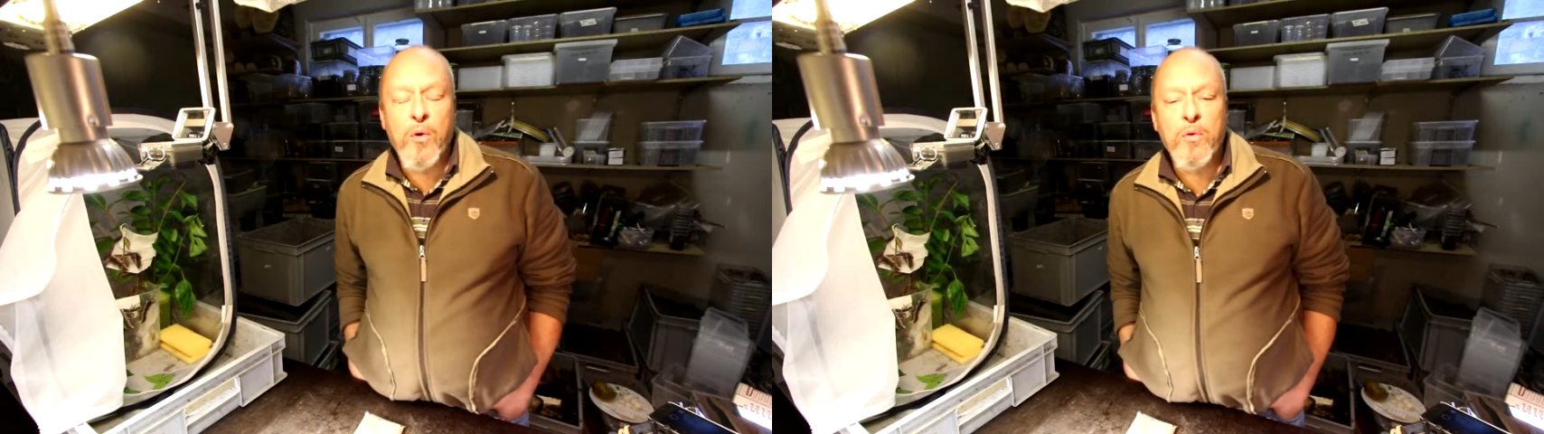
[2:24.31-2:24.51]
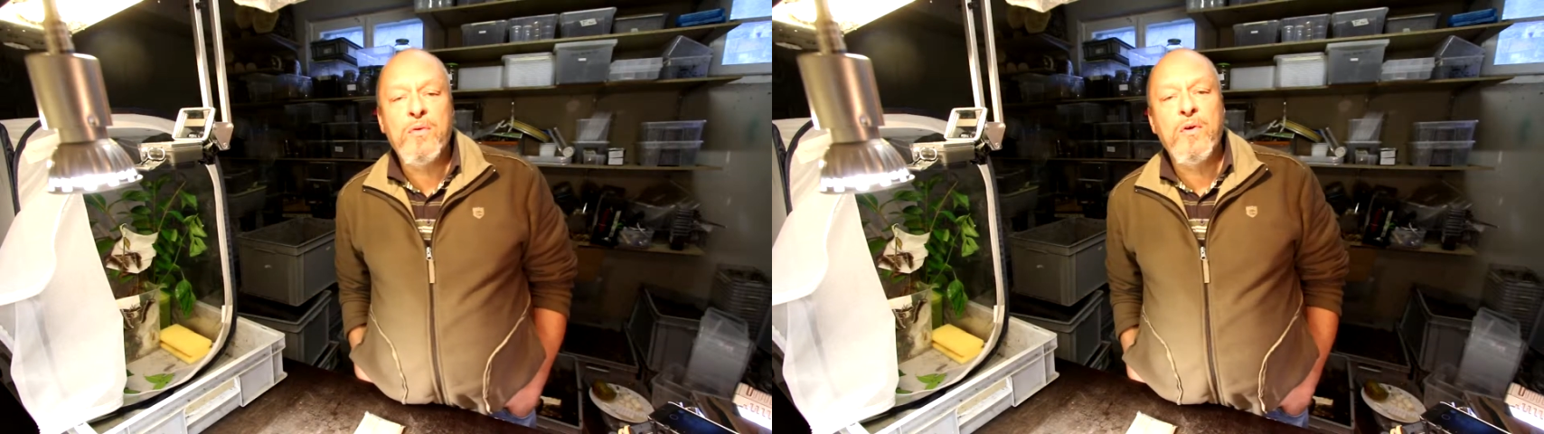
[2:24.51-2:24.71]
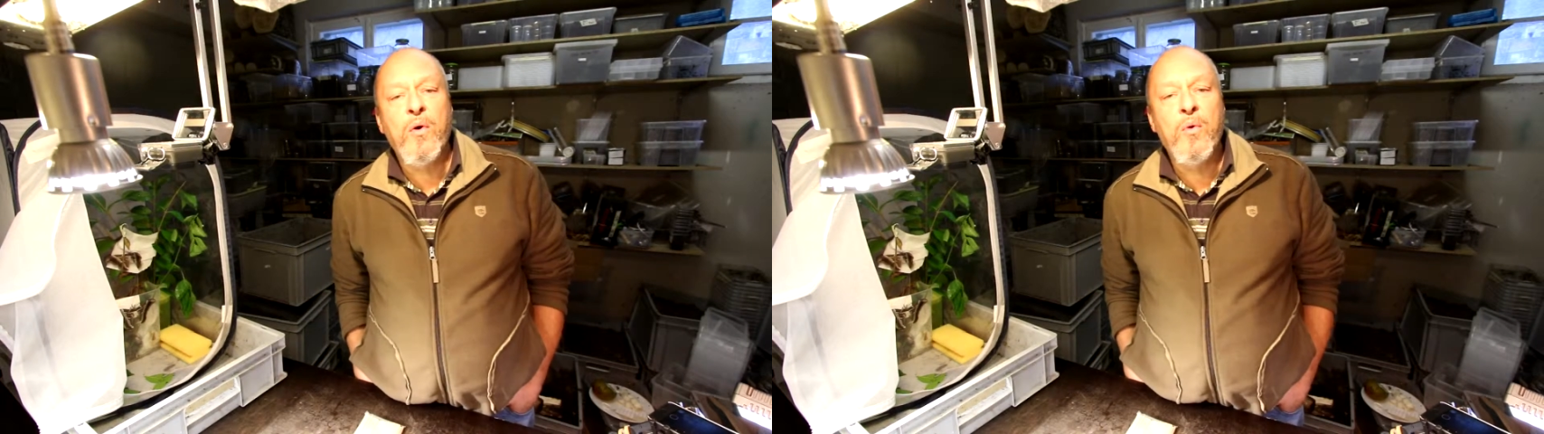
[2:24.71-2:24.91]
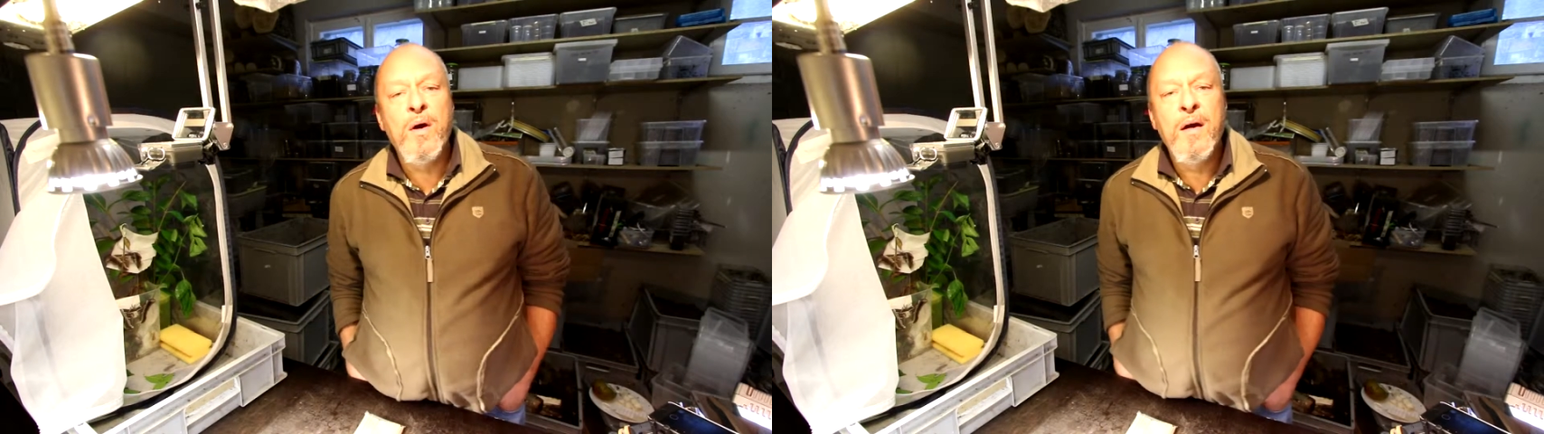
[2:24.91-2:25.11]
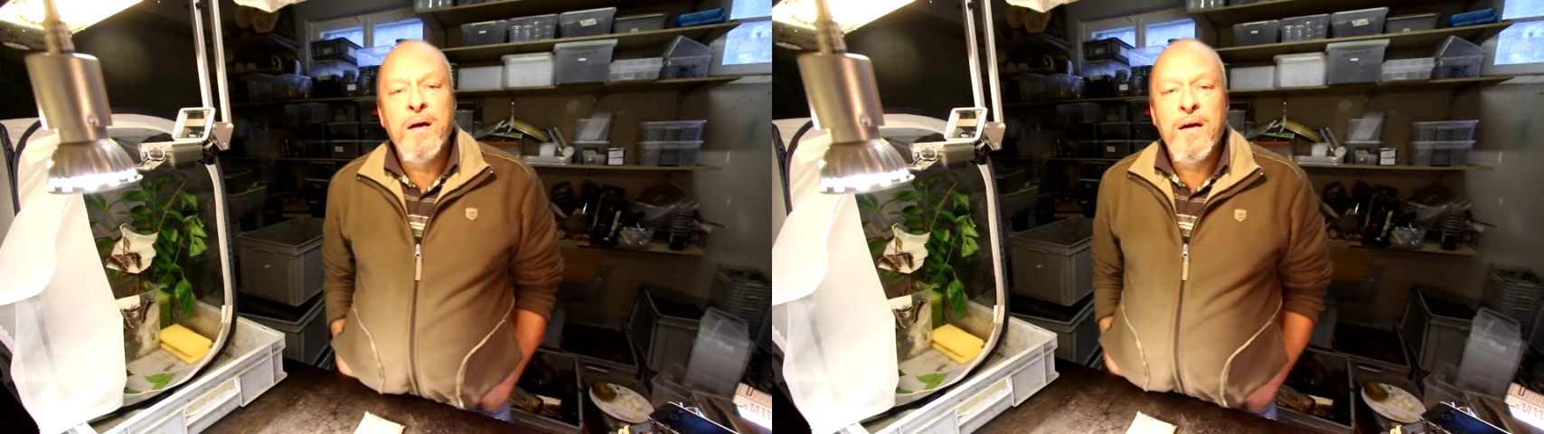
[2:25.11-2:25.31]

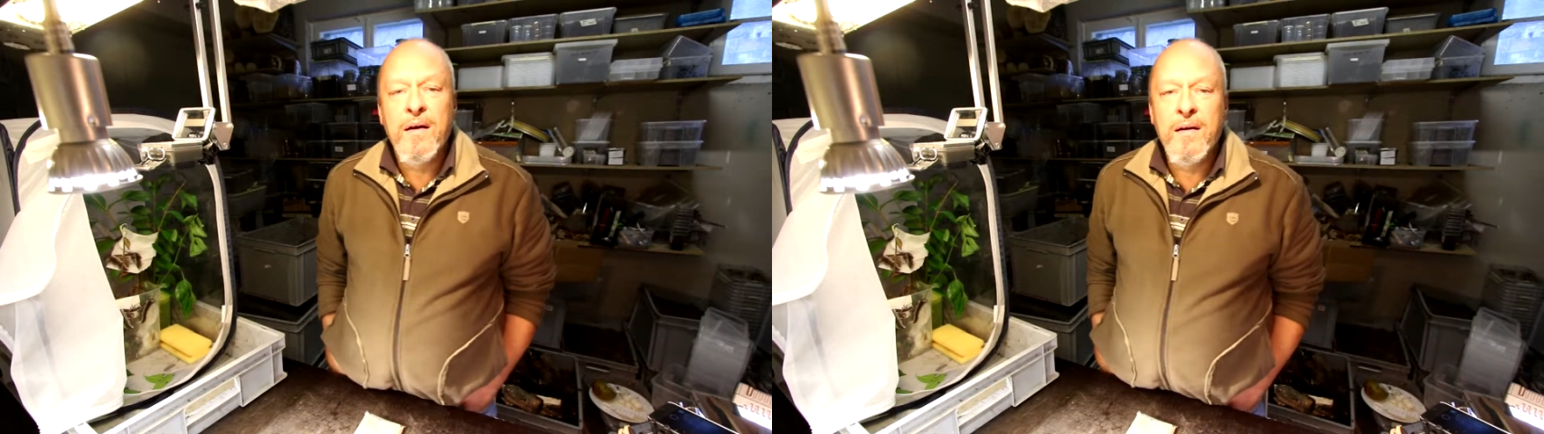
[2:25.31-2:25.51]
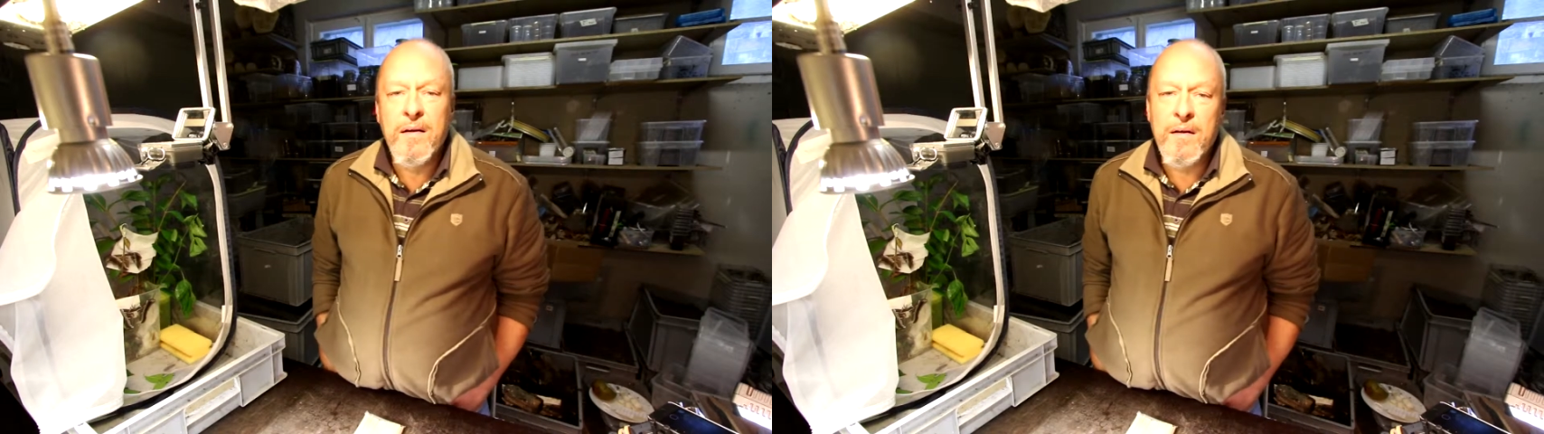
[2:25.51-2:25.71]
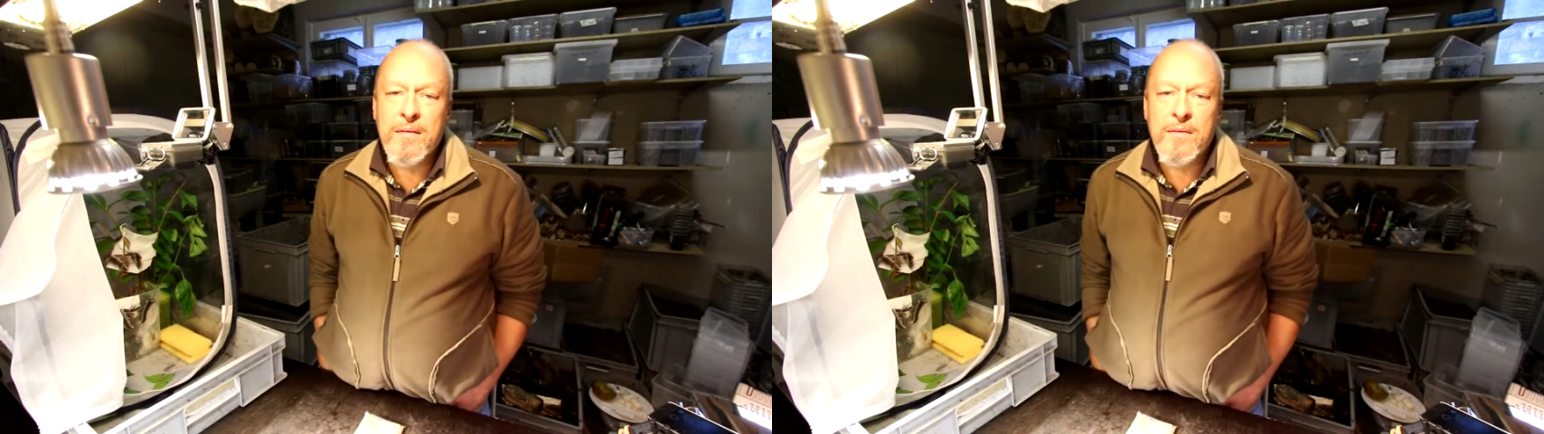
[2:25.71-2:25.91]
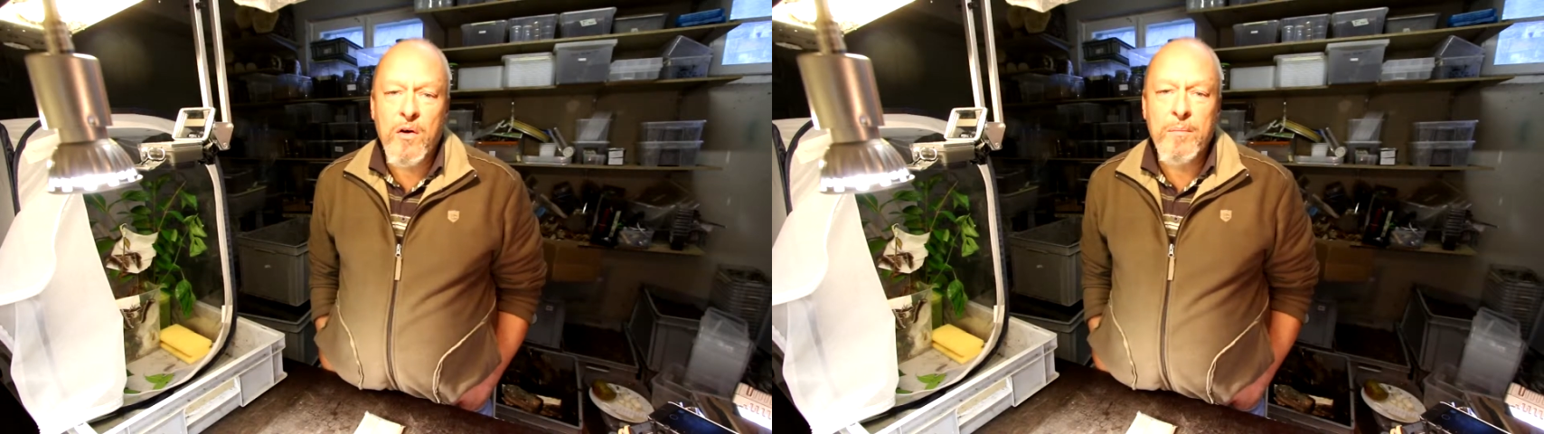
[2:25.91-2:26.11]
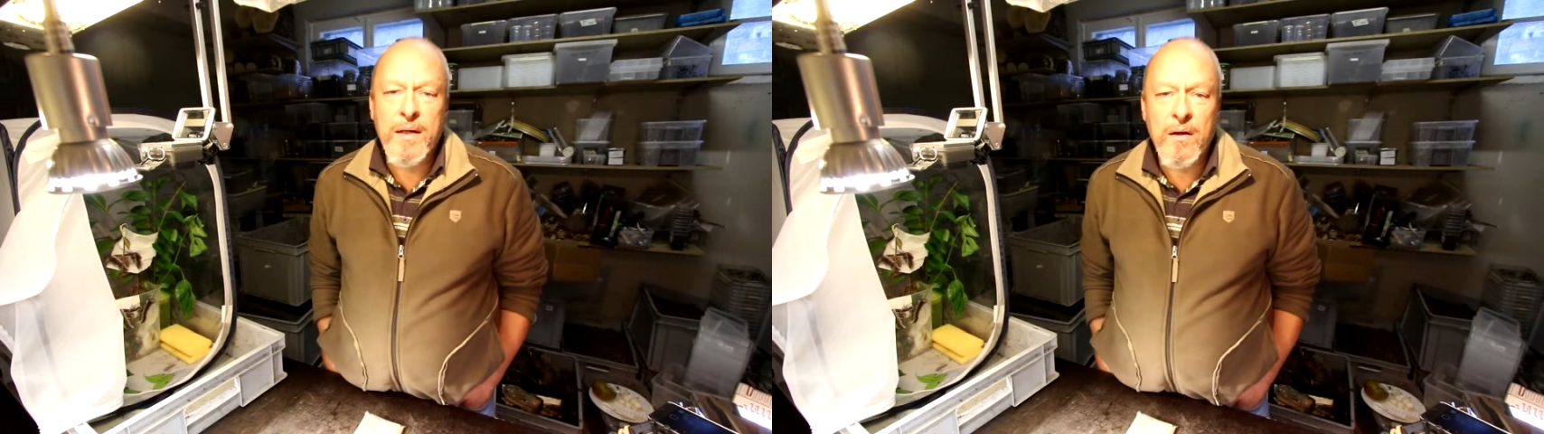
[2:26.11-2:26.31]
also
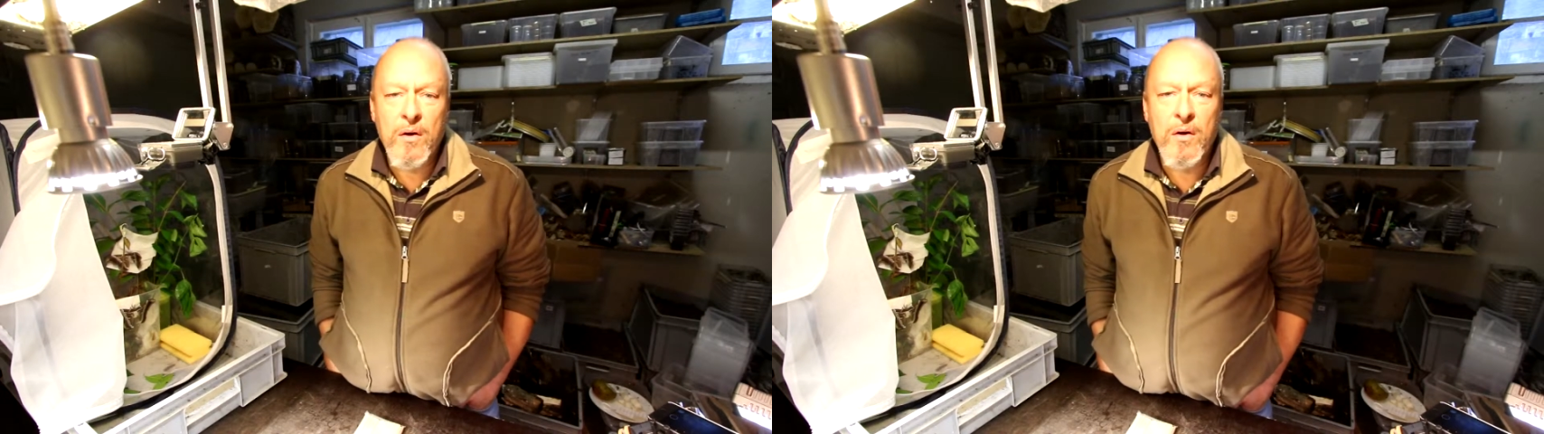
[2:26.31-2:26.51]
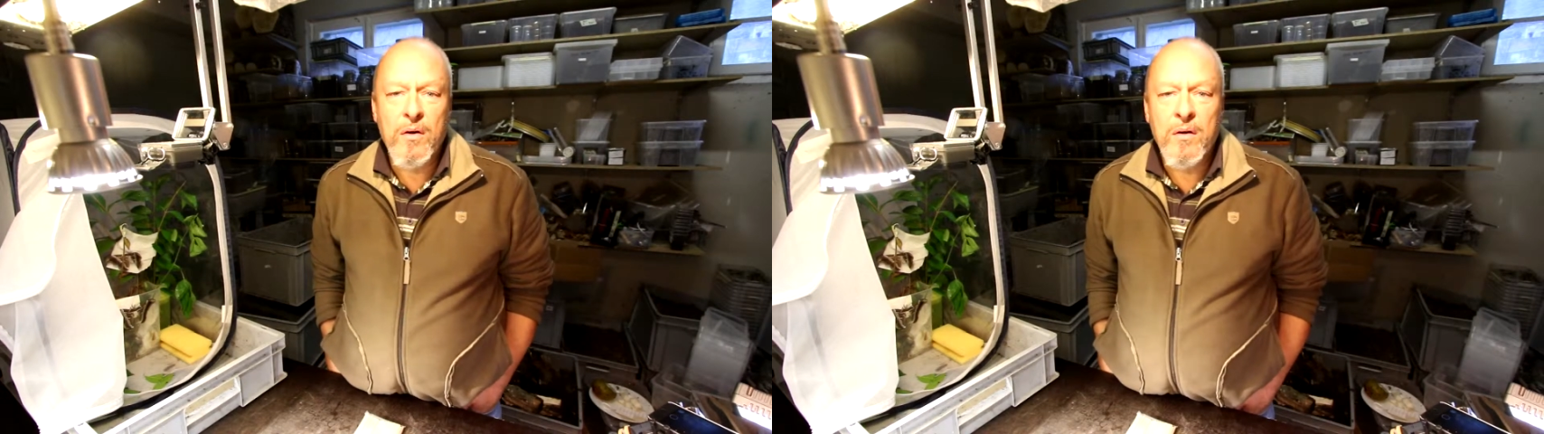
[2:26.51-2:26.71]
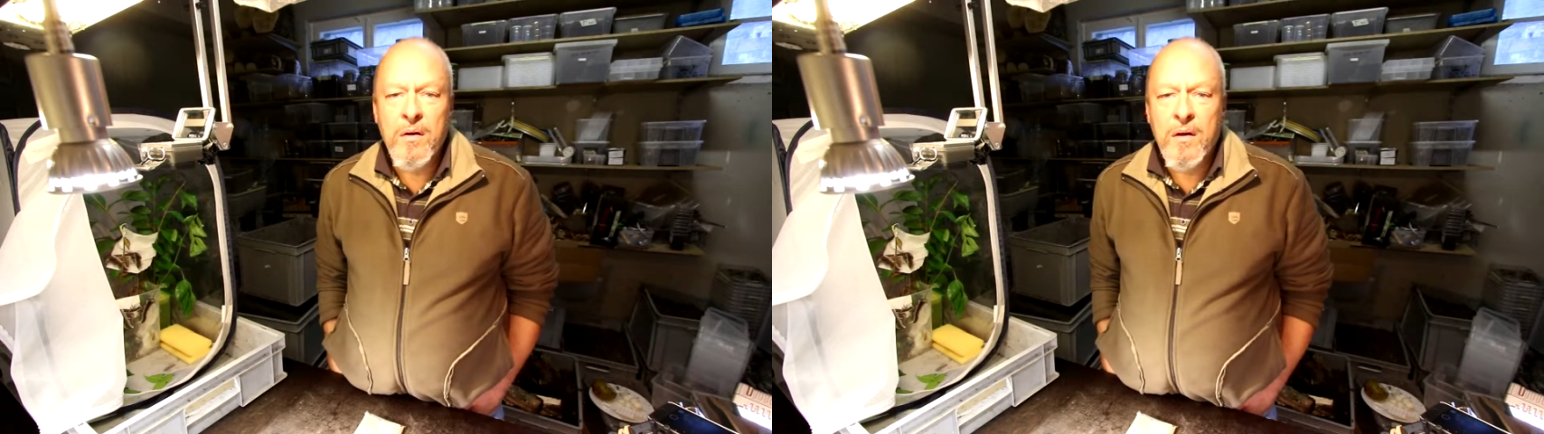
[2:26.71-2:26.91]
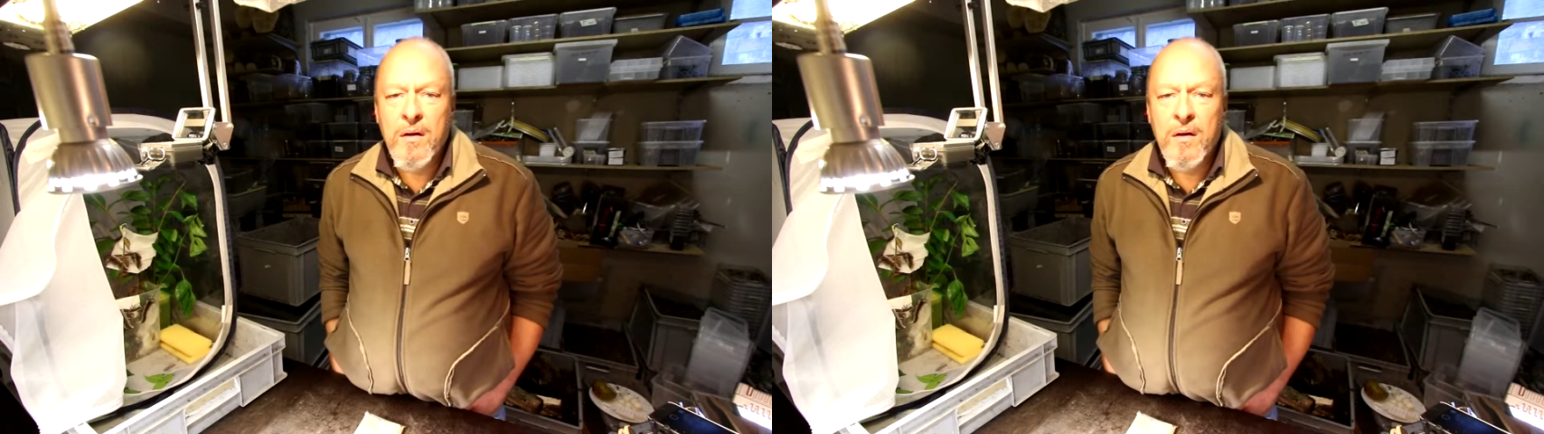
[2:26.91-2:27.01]
Samia